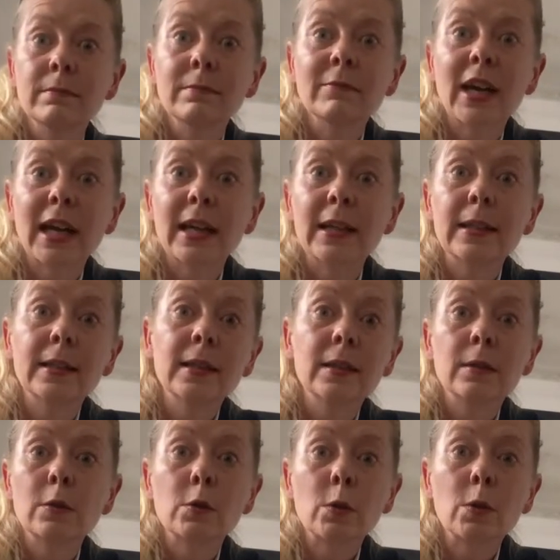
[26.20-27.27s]
Right.
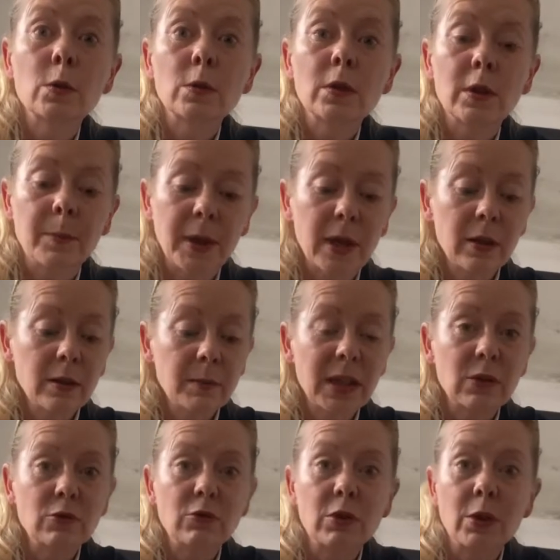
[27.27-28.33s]
So I've ordered the part, about
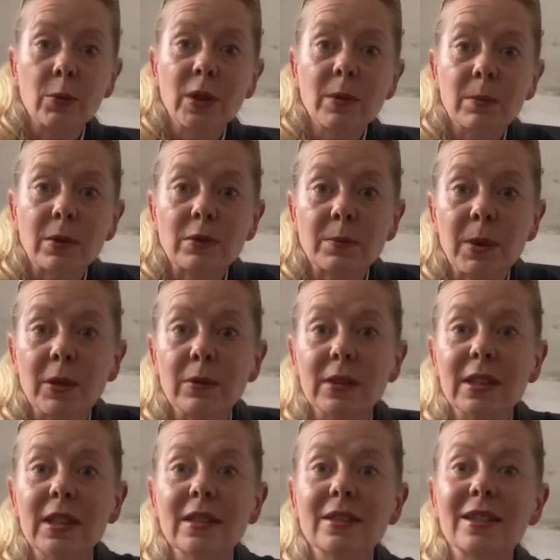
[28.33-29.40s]
100 quid plus
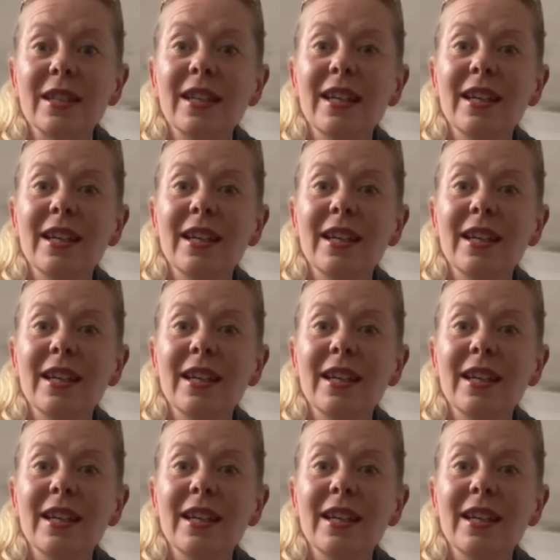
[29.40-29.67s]
postage.